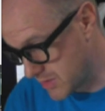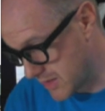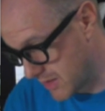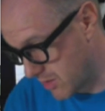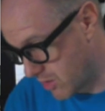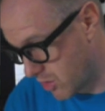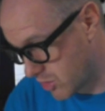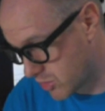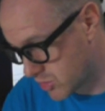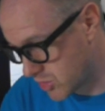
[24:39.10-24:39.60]
say,
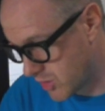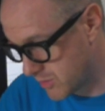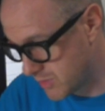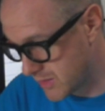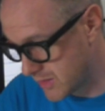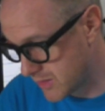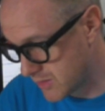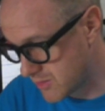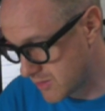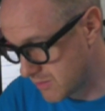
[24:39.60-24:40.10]

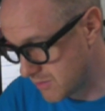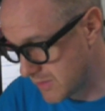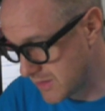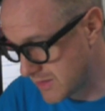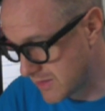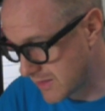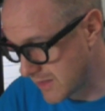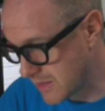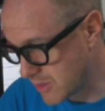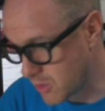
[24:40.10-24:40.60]
October to mid
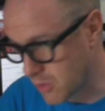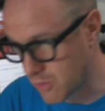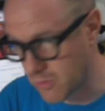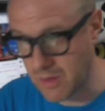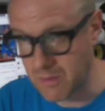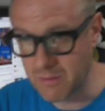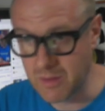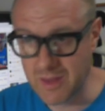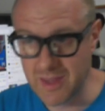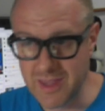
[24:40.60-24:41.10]
to late
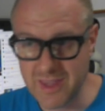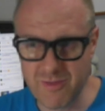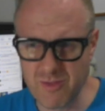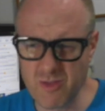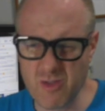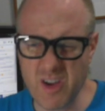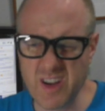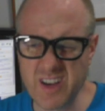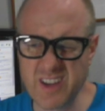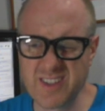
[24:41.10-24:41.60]
November, even
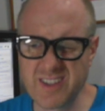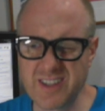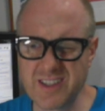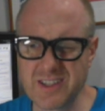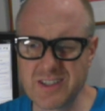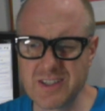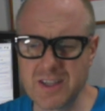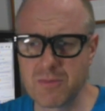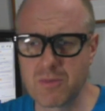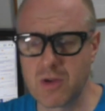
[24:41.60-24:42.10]
right into
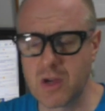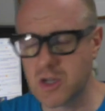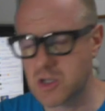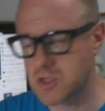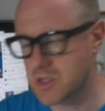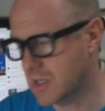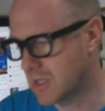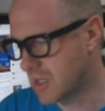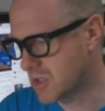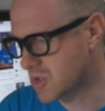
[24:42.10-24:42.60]
December
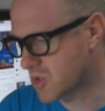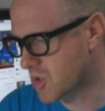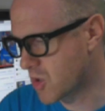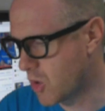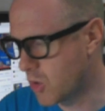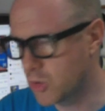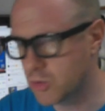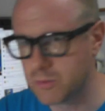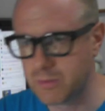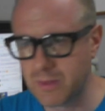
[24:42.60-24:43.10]
actually. It gets
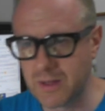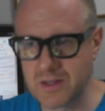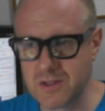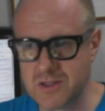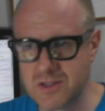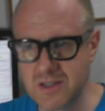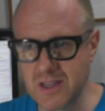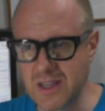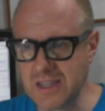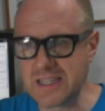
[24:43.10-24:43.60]
cold, but it's
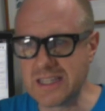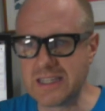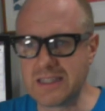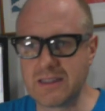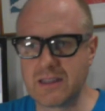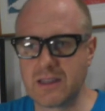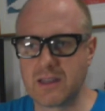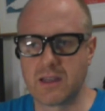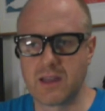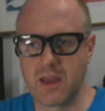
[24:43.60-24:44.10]
sunny
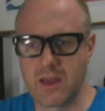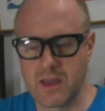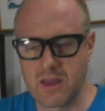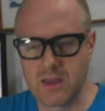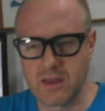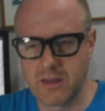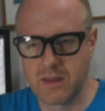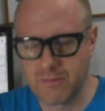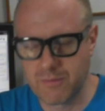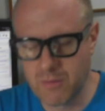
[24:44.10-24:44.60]

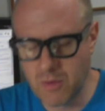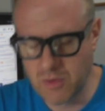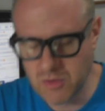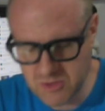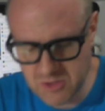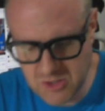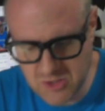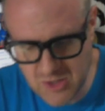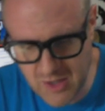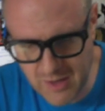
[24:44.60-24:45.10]

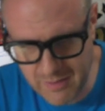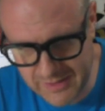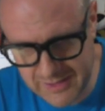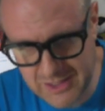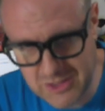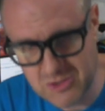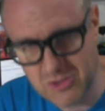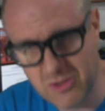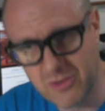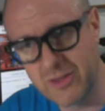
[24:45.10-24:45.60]
most of the time, at
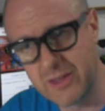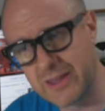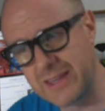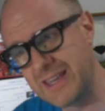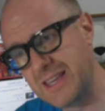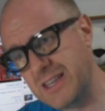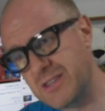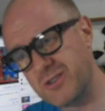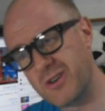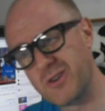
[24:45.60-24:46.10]
least on the
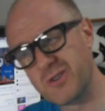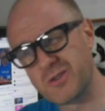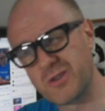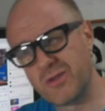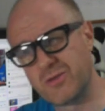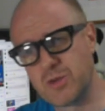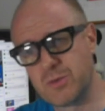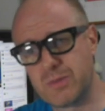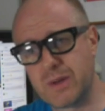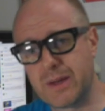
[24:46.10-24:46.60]
east coast
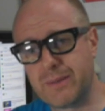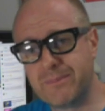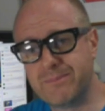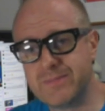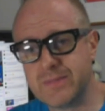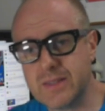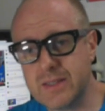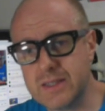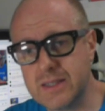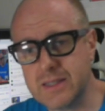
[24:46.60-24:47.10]
of Japan.
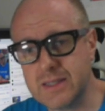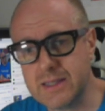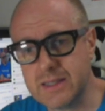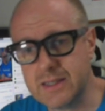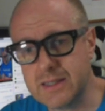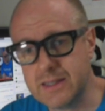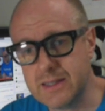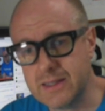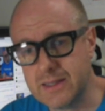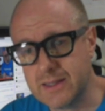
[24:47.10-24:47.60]

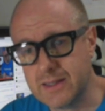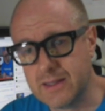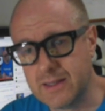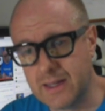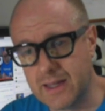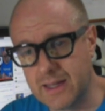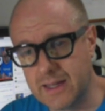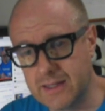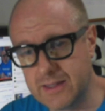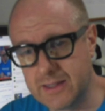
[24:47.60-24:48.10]

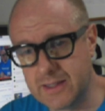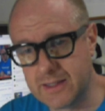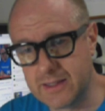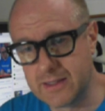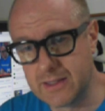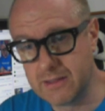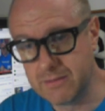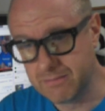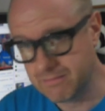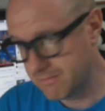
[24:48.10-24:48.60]

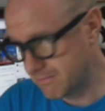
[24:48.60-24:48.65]
And